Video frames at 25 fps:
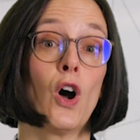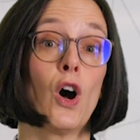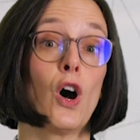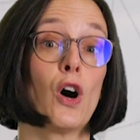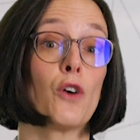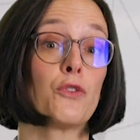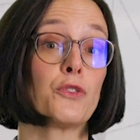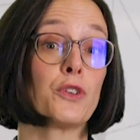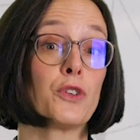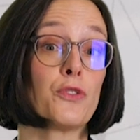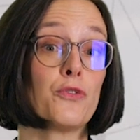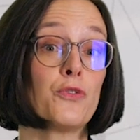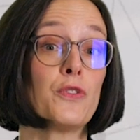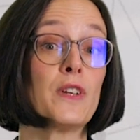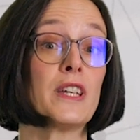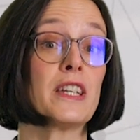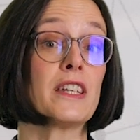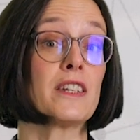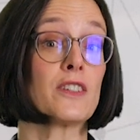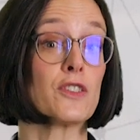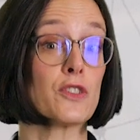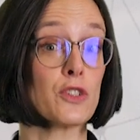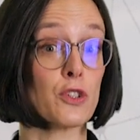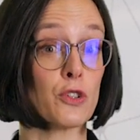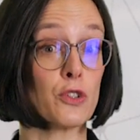of the
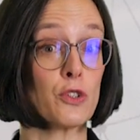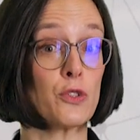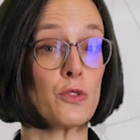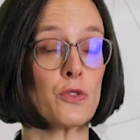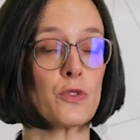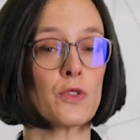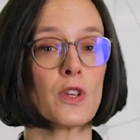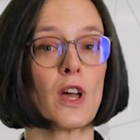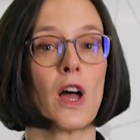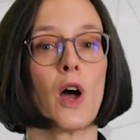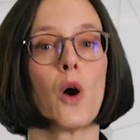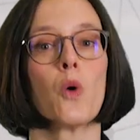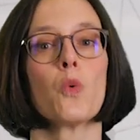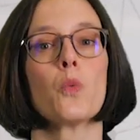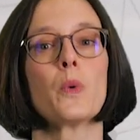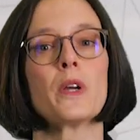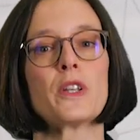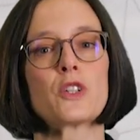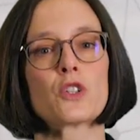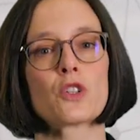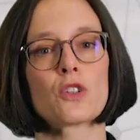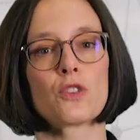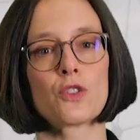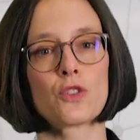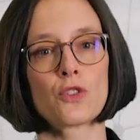feeding screws,
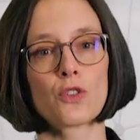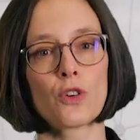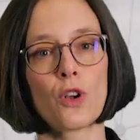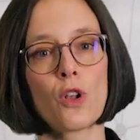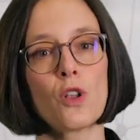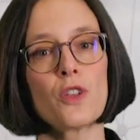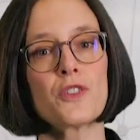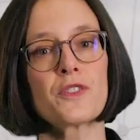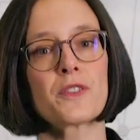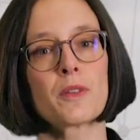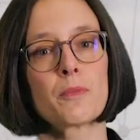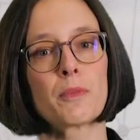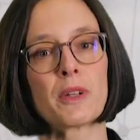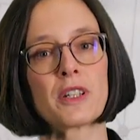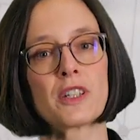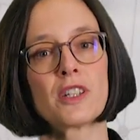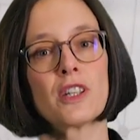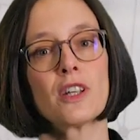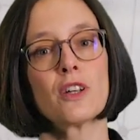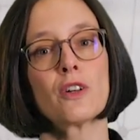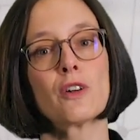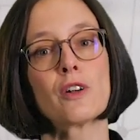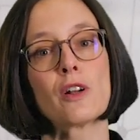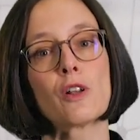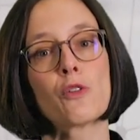which controls the
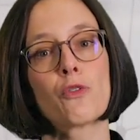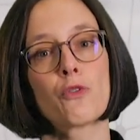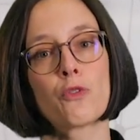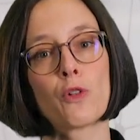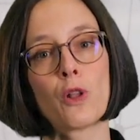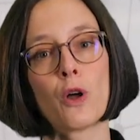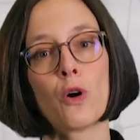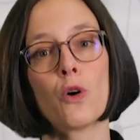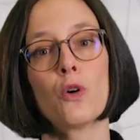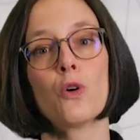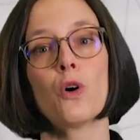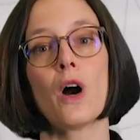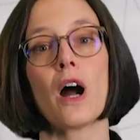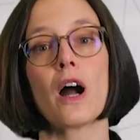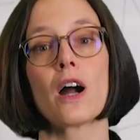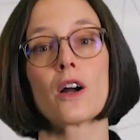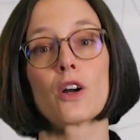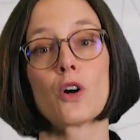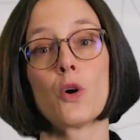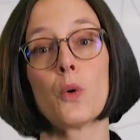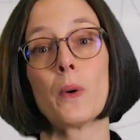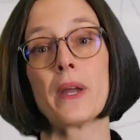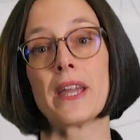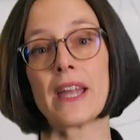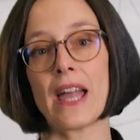material flow
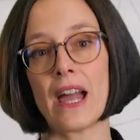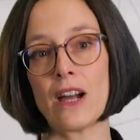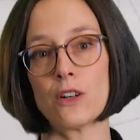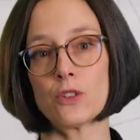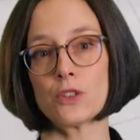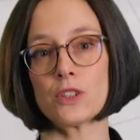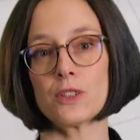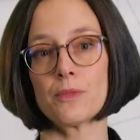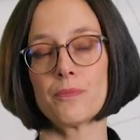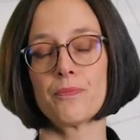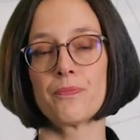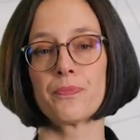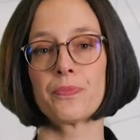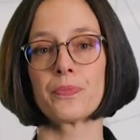going out.